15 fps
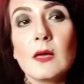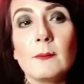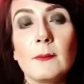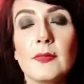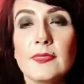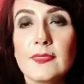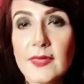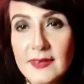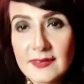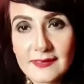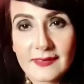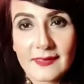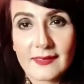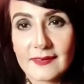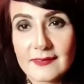But then
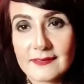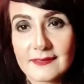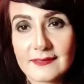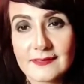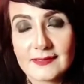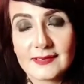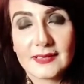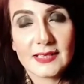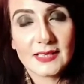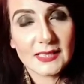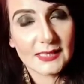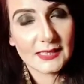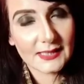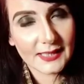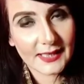again,
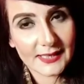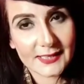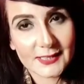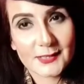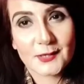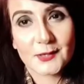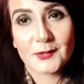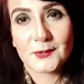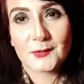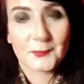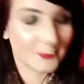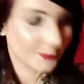letting go.